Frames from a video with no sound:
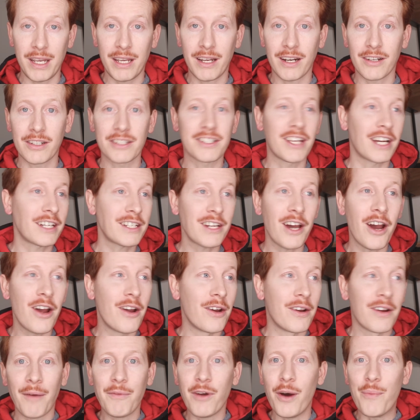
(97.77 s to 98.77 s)
And I was like,
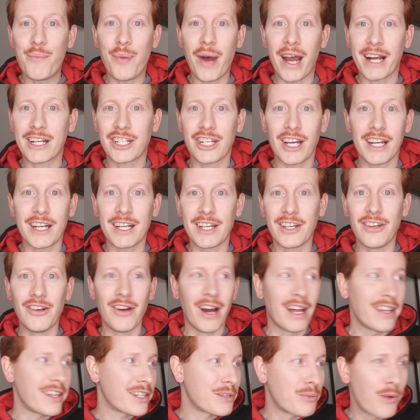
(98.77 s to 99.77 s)
no, I'm not backchatting you.
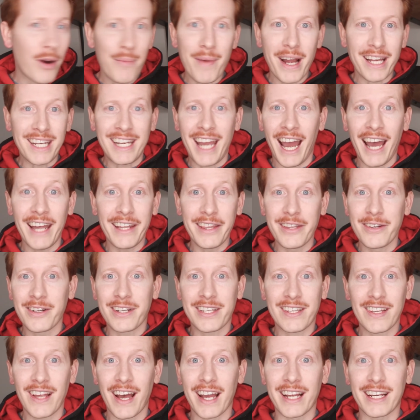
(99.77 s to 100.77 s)
That's what my cat
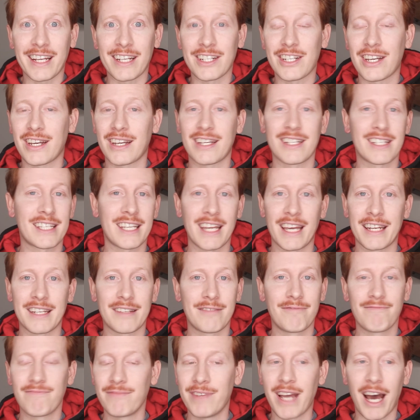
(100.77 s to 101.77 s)
looks like. And she just said,
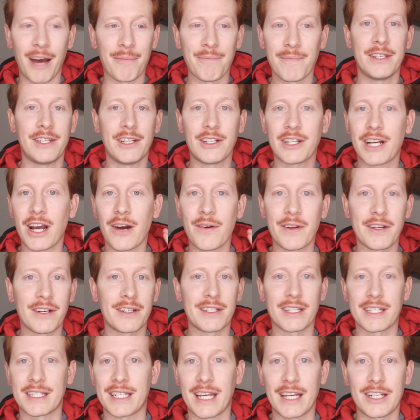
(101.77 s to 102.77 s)
nah, you're going on
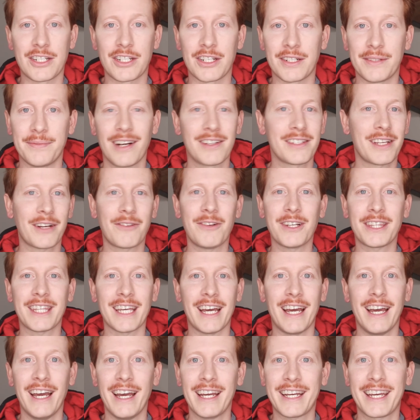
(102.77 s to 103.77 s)
detention. I was like, what the
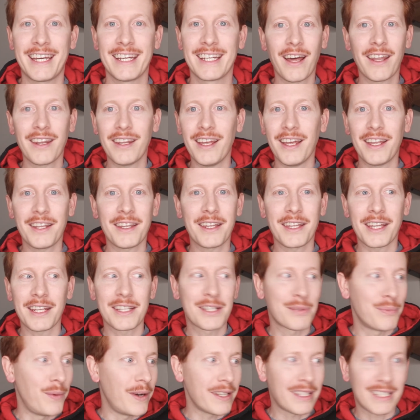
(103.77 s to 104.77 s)
heck?
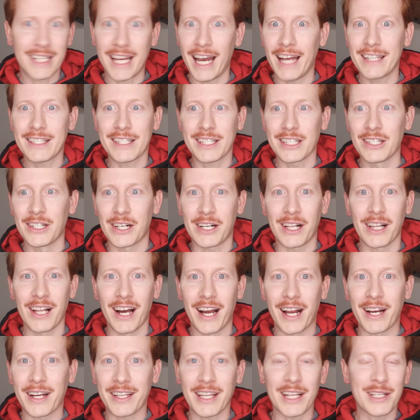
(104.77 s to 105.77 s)
That's what cats look
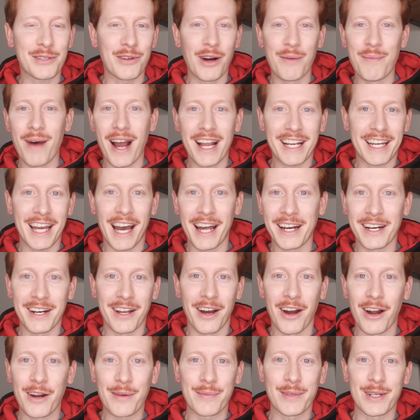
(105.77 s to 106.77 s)
like. That's what my cat at
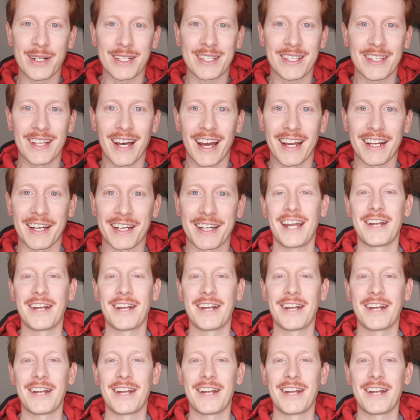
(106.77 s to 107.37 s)
home looks like.